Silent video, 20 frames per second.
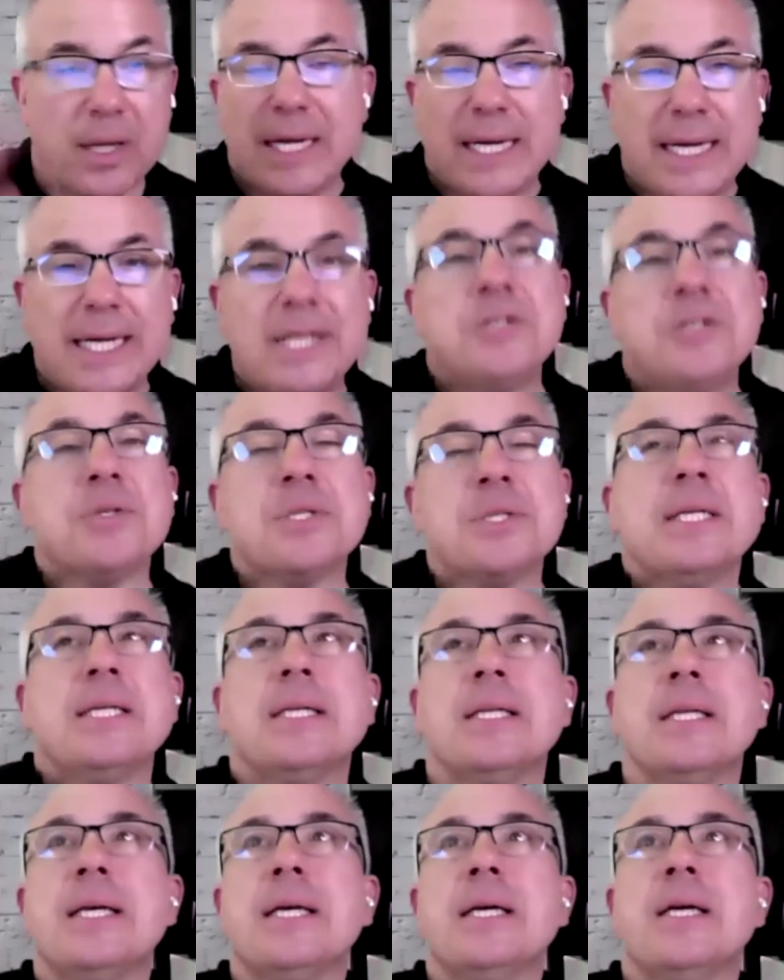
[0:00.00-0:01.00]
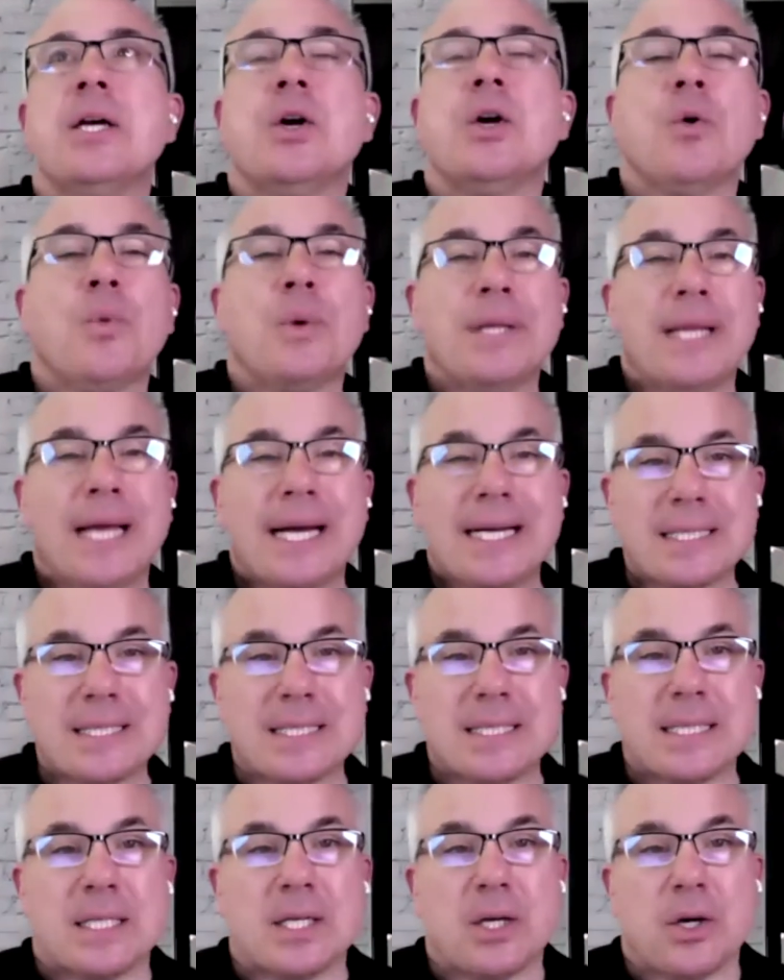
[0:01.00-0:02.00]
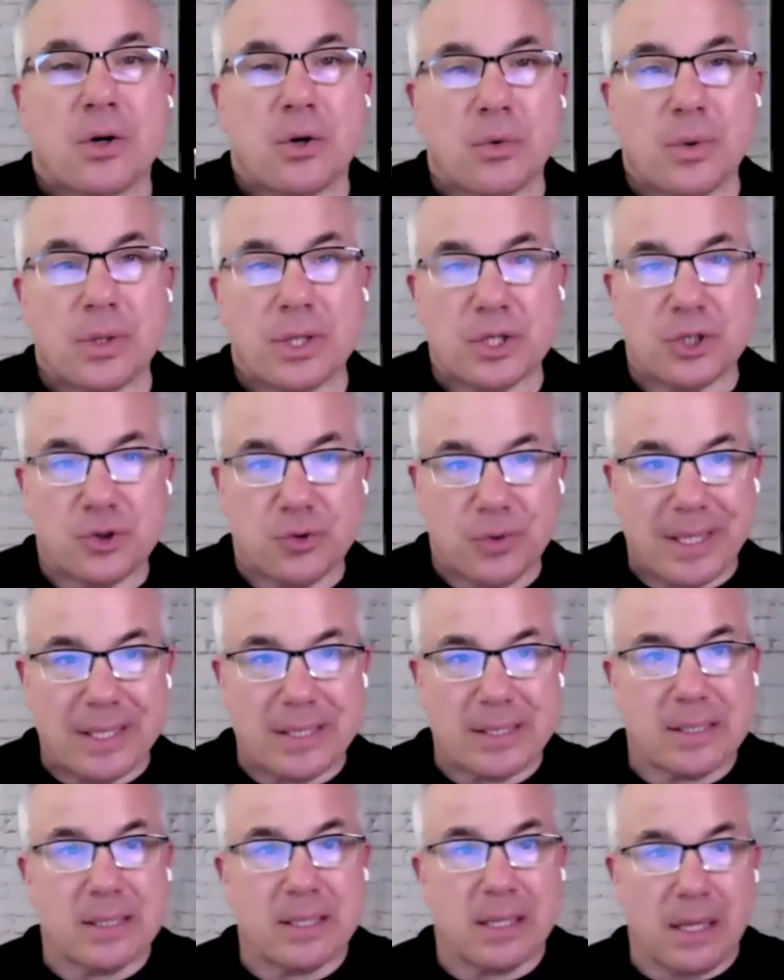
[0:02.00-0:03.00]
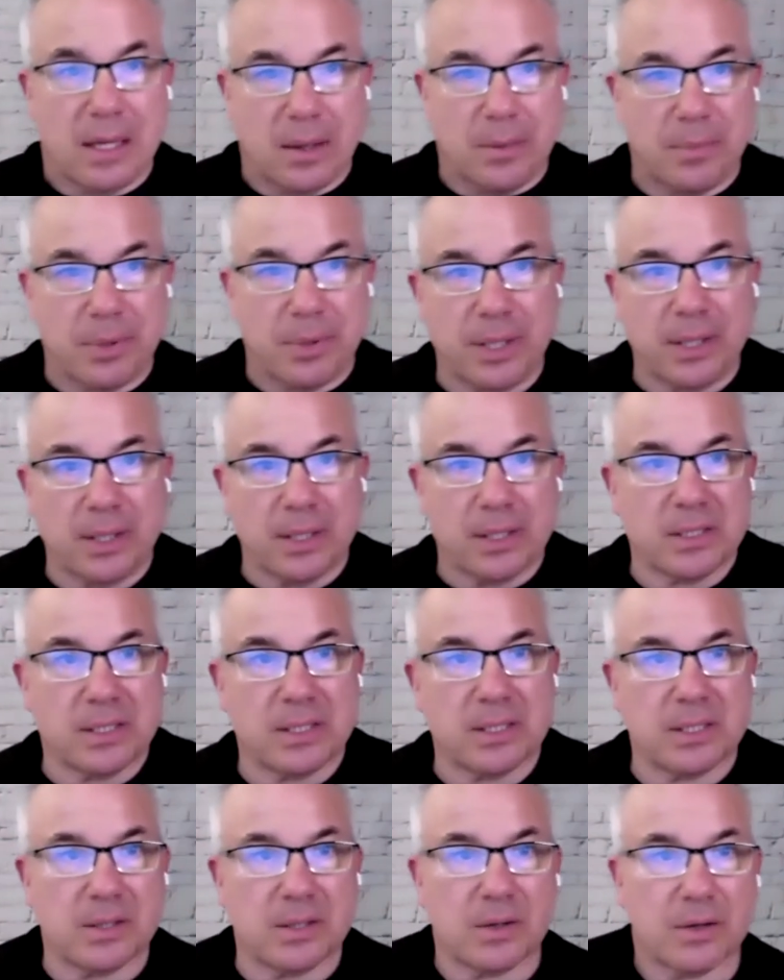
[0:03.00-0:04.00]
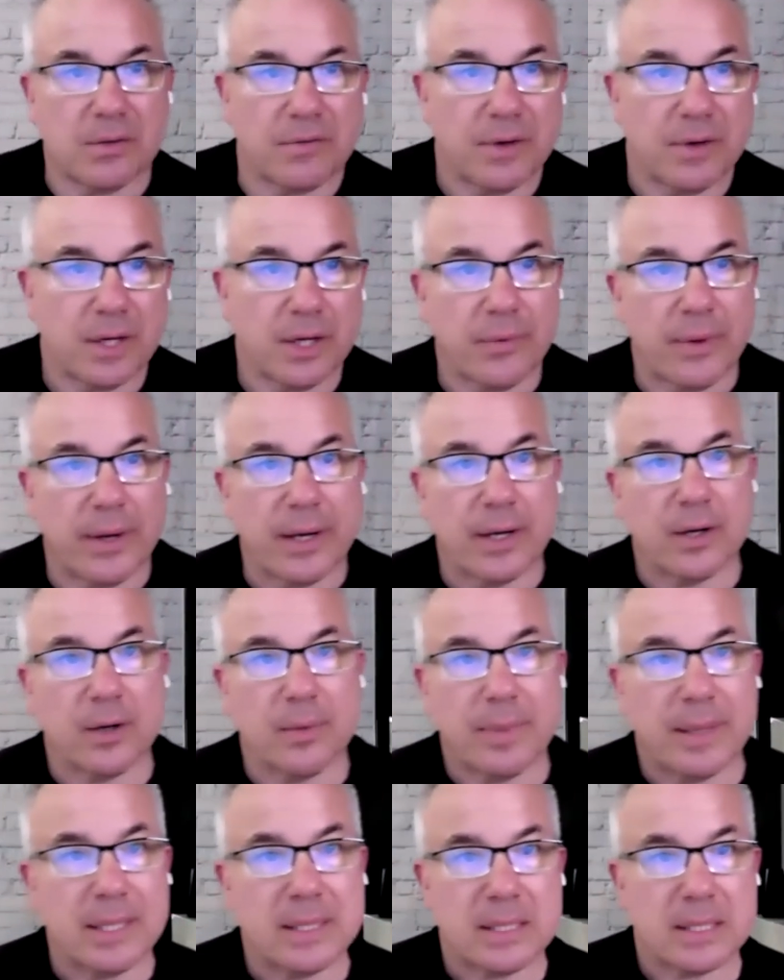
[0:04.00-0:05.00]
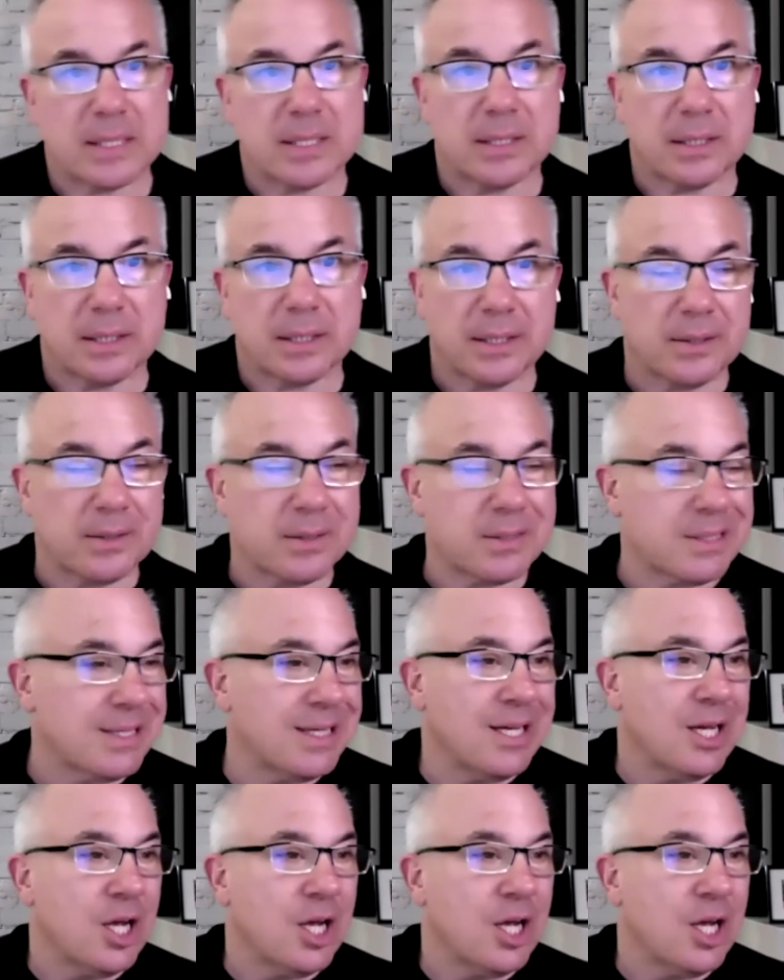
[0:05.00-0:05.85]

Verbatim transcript: Interestingly, when that CEO would address the company as he did on a fairly regular basis in the leaders,